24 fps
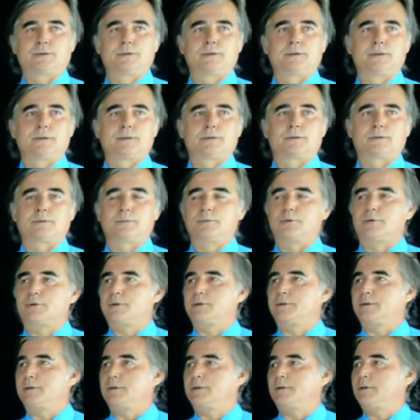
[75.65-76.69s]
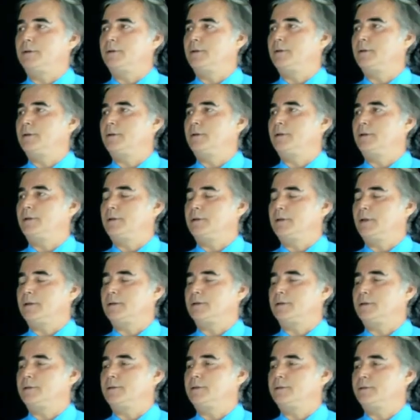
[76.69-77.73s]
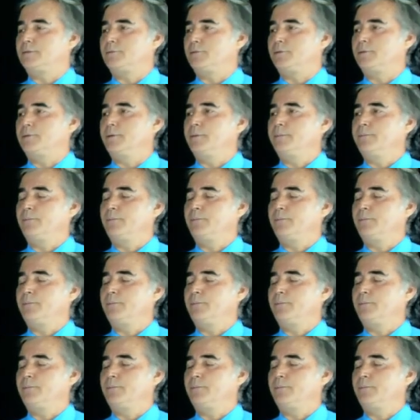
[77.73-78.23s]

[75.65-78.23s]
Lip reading: distribution industries too.